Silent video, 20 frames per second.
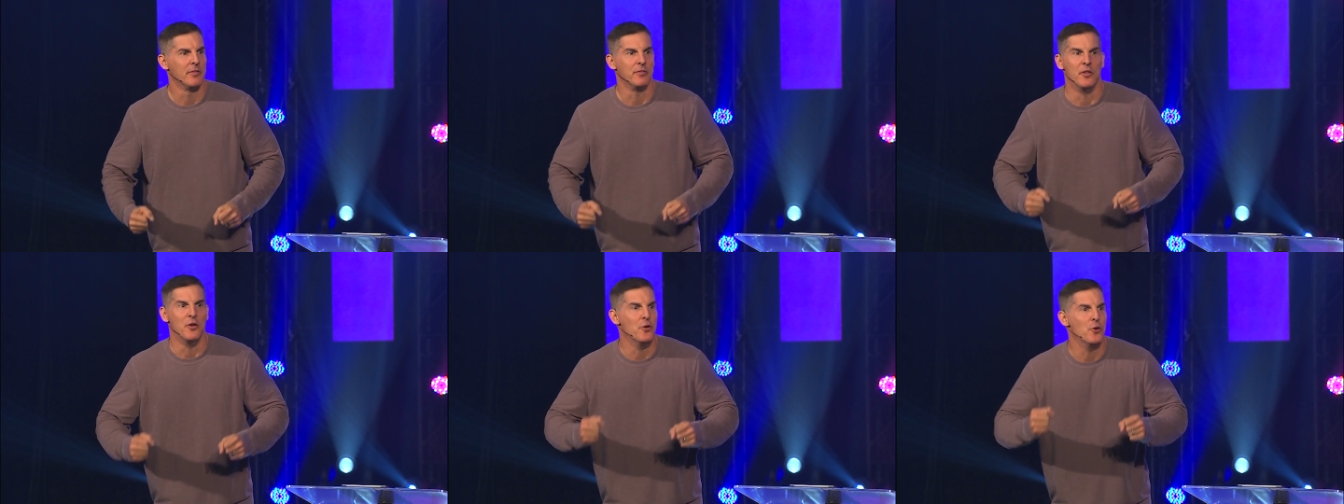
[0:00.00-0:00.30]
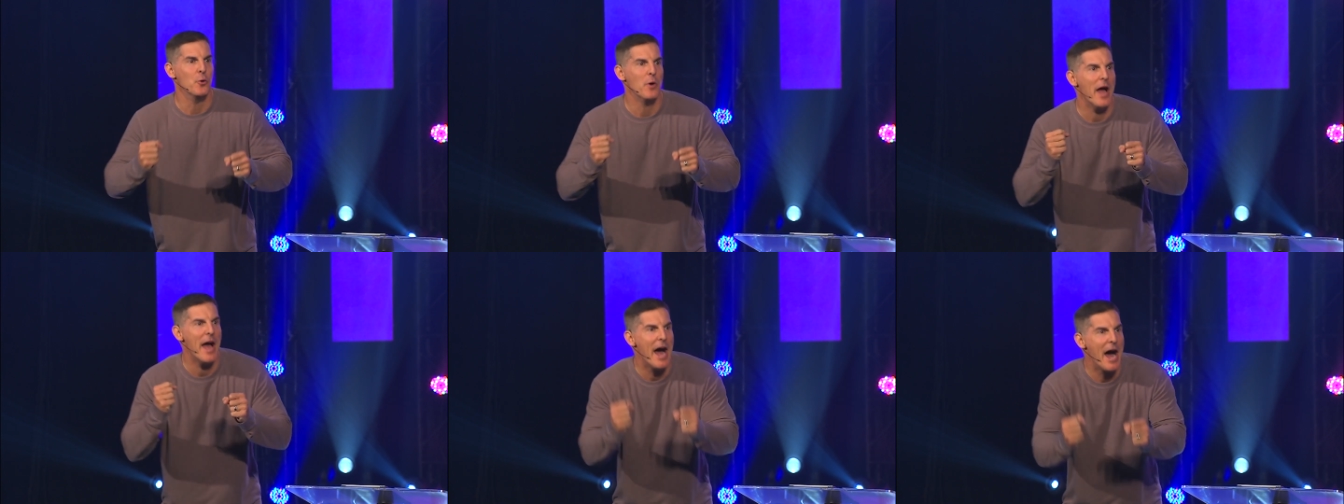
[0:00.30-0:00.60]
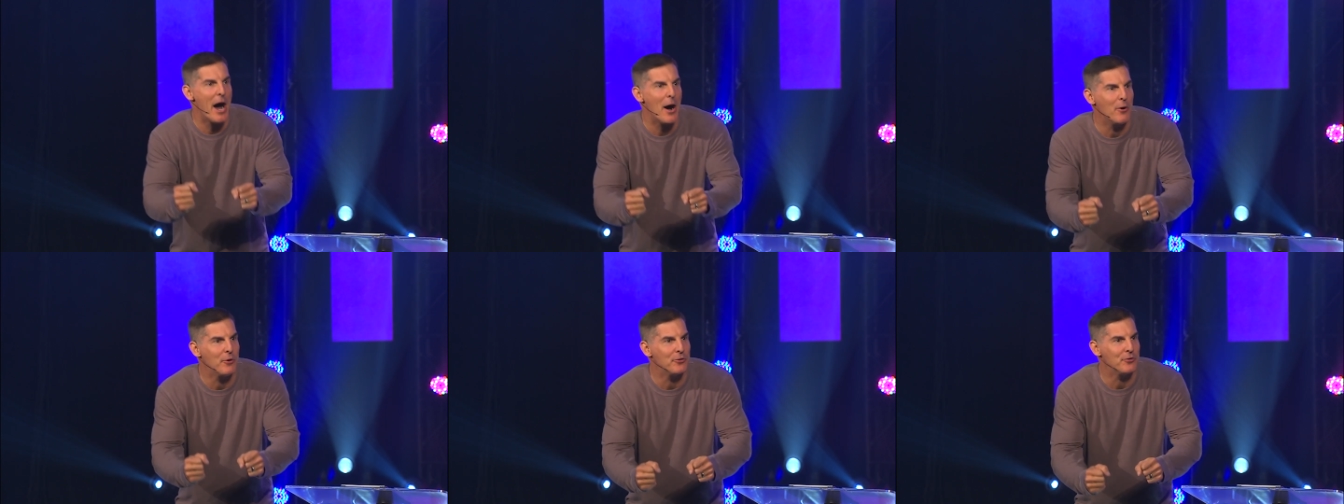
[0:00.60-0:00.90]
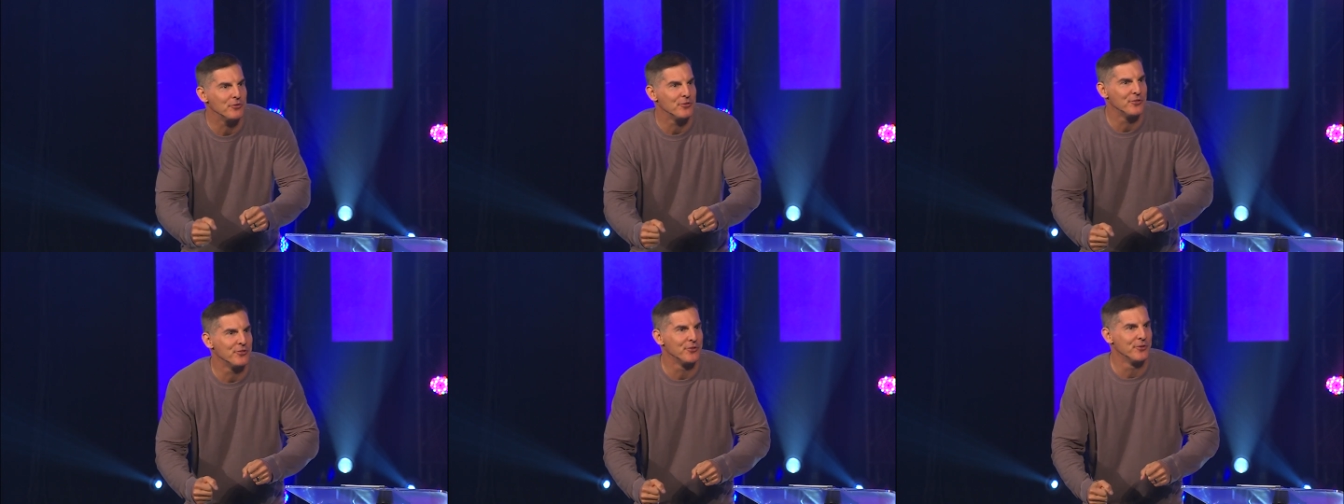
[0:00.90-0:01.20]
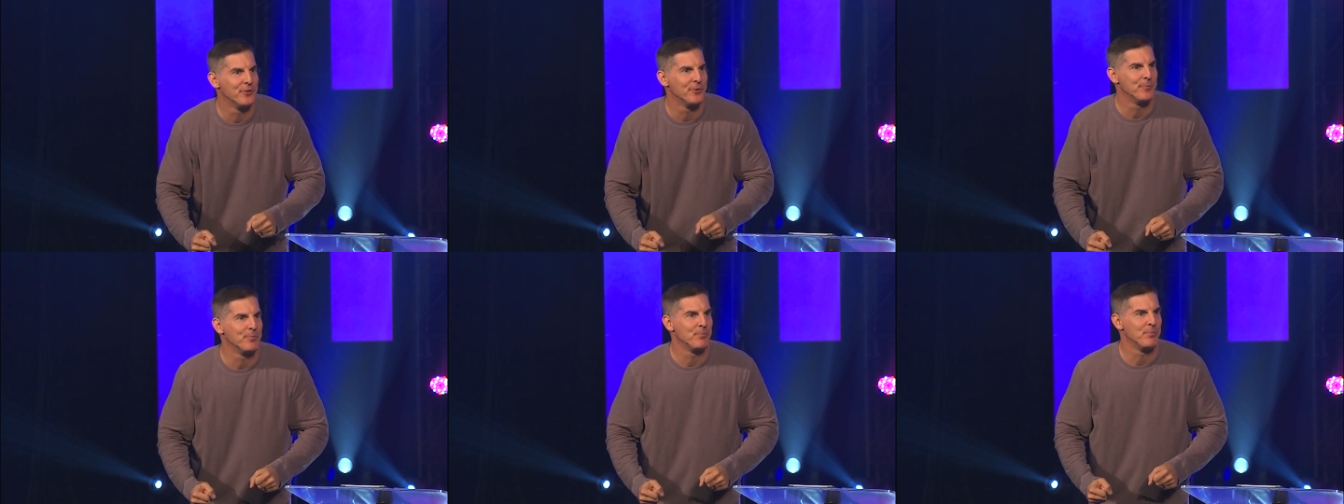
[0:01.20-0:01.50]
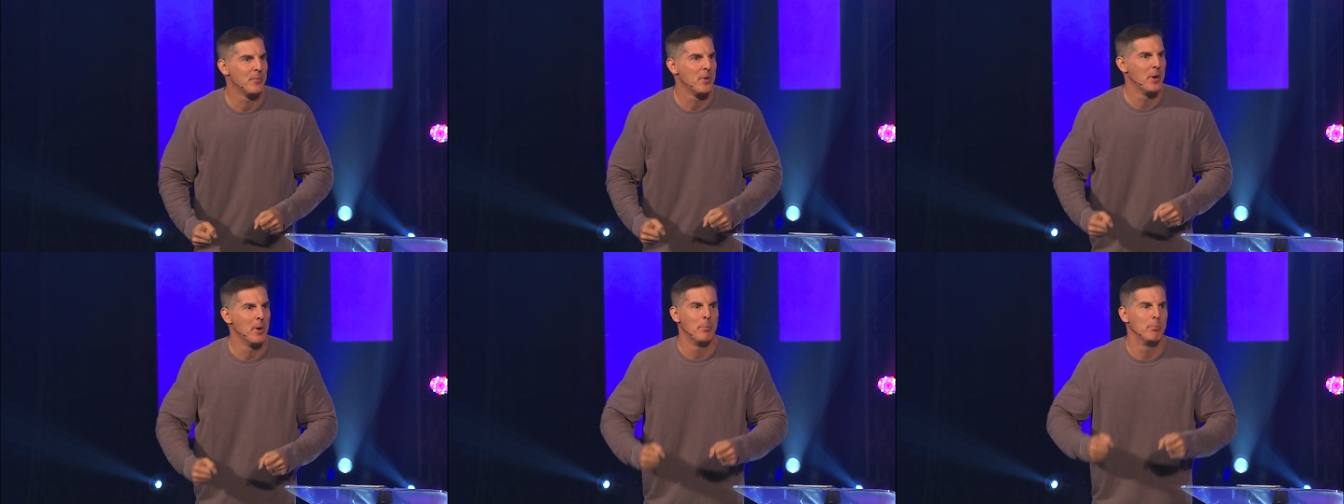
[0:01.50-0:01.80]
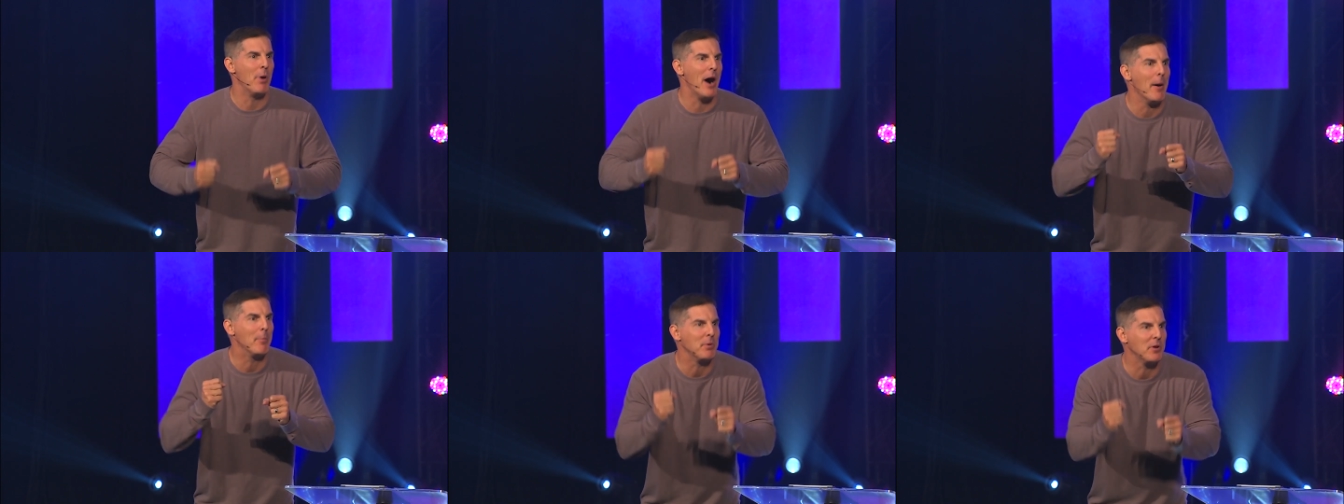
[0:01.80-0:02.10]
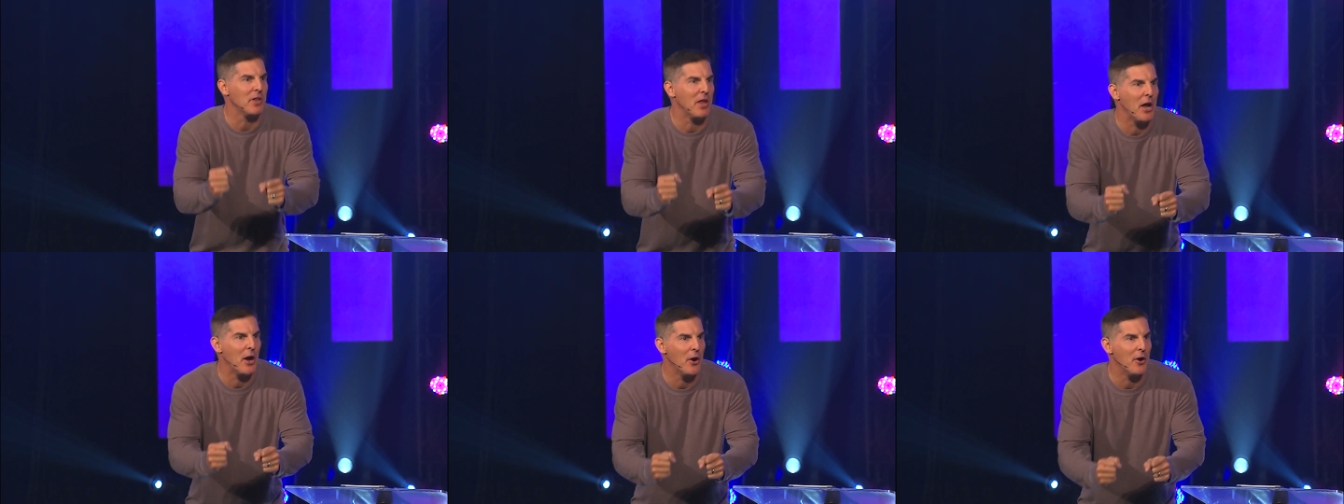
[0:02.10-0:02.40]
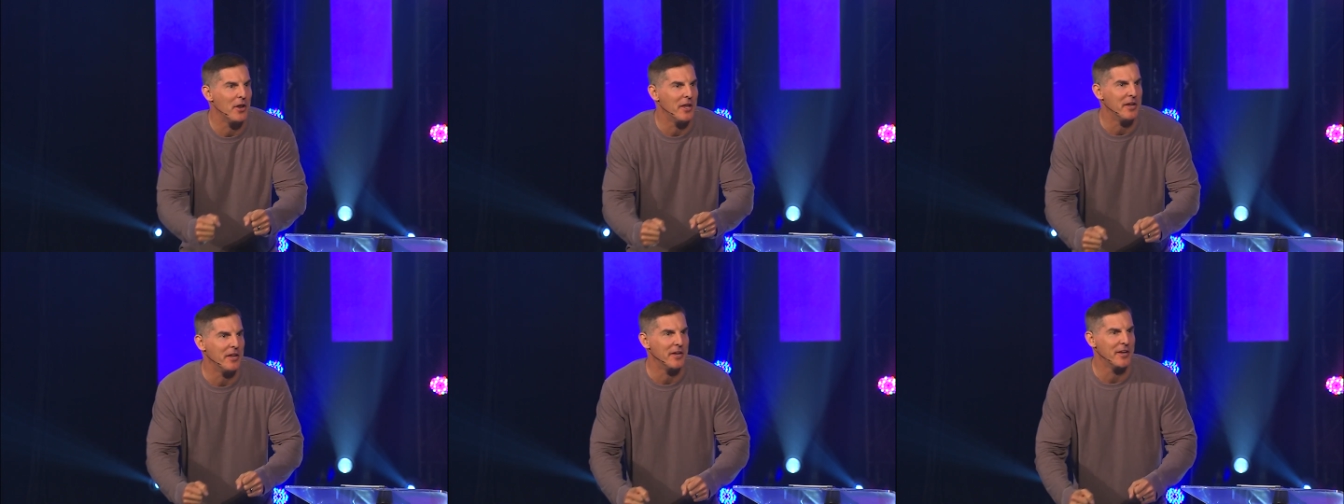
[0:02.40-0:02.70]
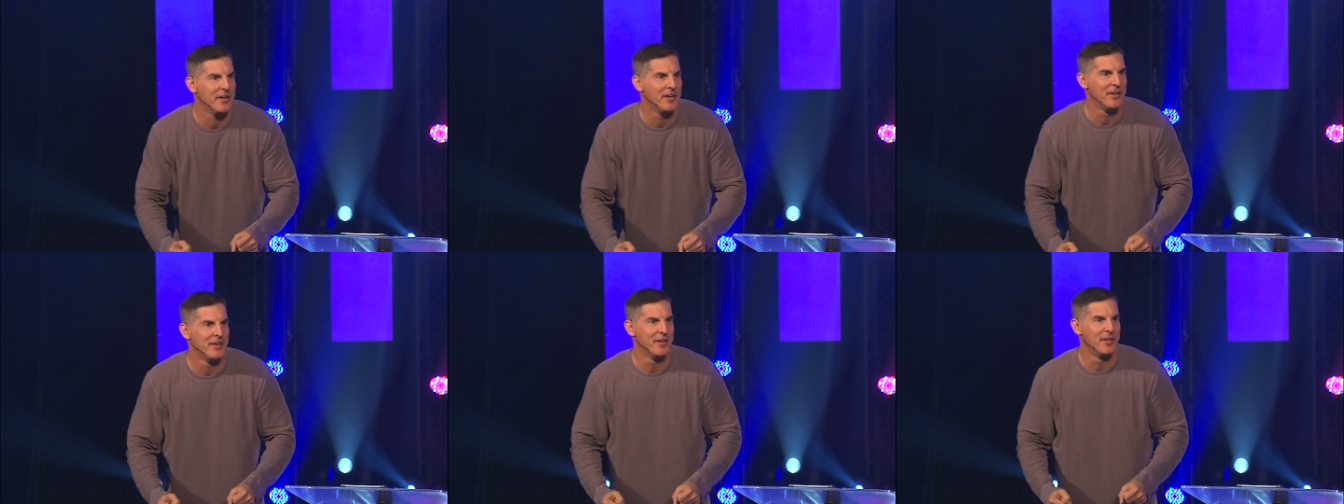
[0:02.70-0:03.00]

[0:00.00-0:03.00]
the new house, popularity,